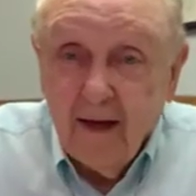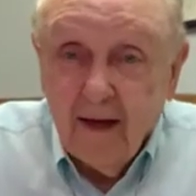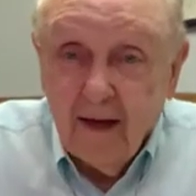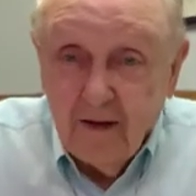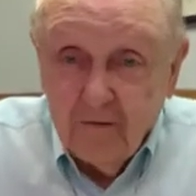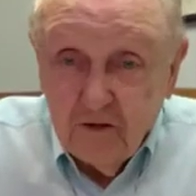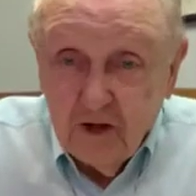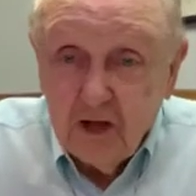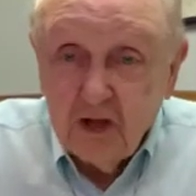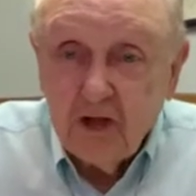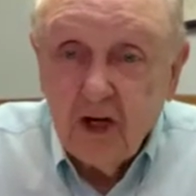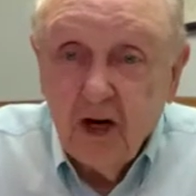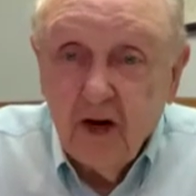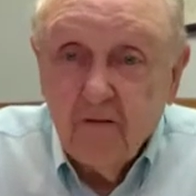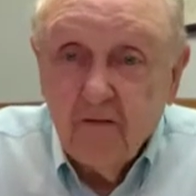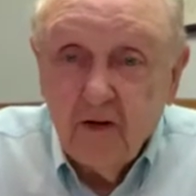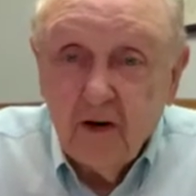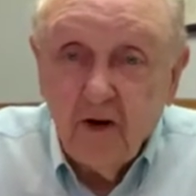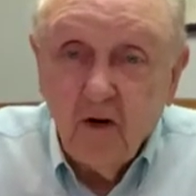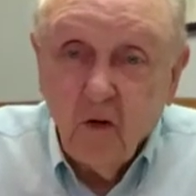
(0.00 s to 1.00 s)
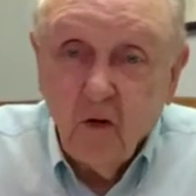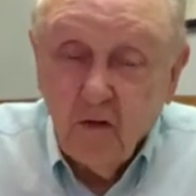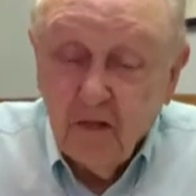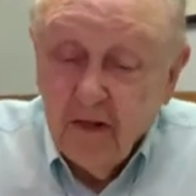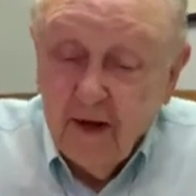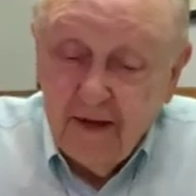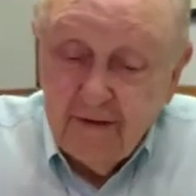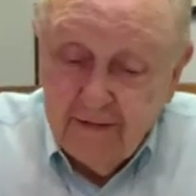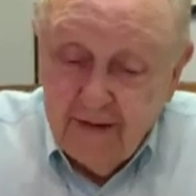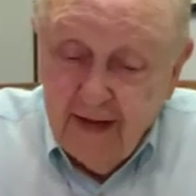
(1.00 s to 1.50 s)
have discovered or
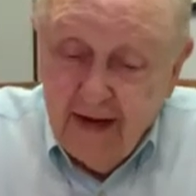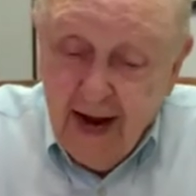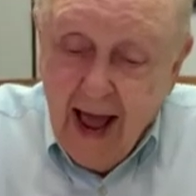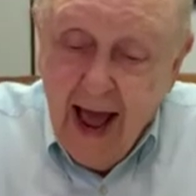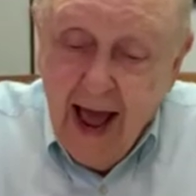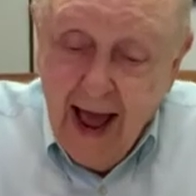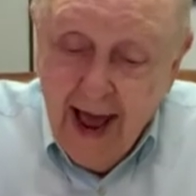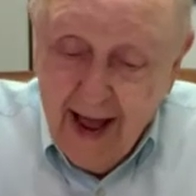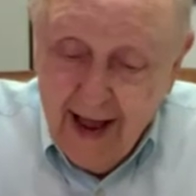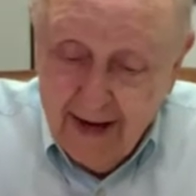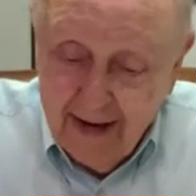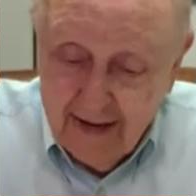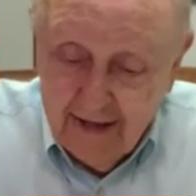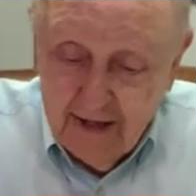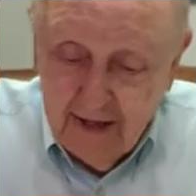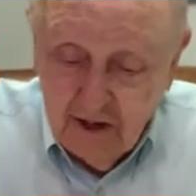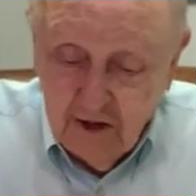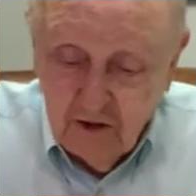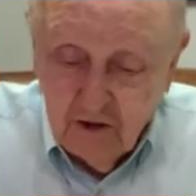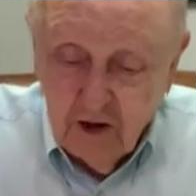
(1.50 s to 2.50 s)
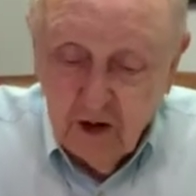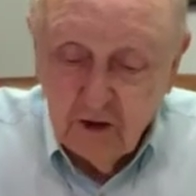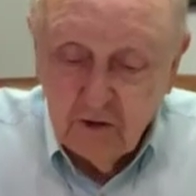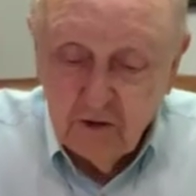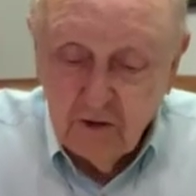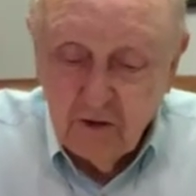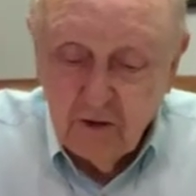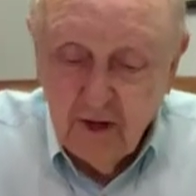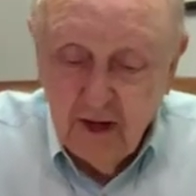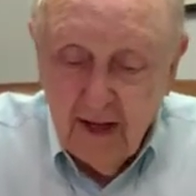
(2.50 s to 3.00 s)
think that I can do.